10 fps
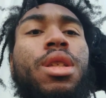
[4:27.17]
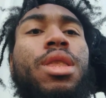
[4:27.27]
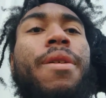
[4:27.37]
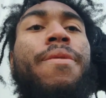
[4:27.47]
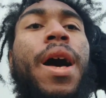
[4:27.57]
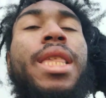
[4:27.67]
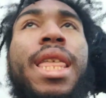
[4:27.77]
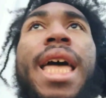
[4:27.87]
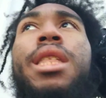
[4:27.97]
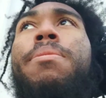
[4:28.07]
They find
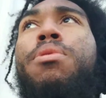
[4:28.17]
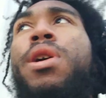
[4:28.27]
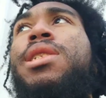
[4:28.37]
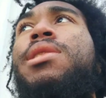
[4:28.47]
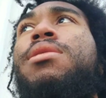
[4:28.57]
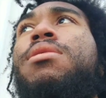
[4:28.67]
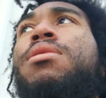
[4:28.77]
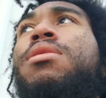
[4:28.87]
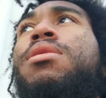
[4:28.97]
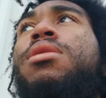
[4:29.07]
that depressing.
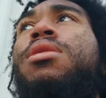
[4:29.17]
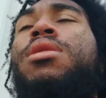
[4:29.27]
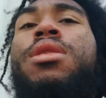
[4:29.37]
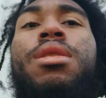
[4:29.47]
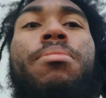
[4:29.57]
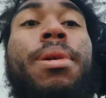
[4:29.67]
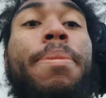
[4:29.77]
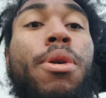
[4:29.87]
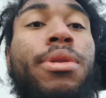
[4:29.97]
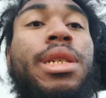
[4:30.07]
Me
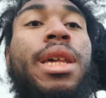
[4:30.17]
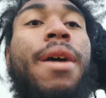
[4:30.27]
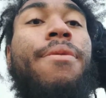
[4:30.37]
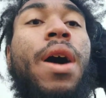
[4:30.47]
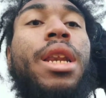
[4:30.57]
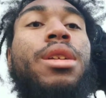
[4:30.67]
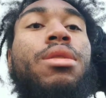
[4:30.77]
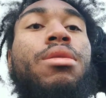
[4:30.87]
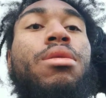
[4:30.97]
personally, I find it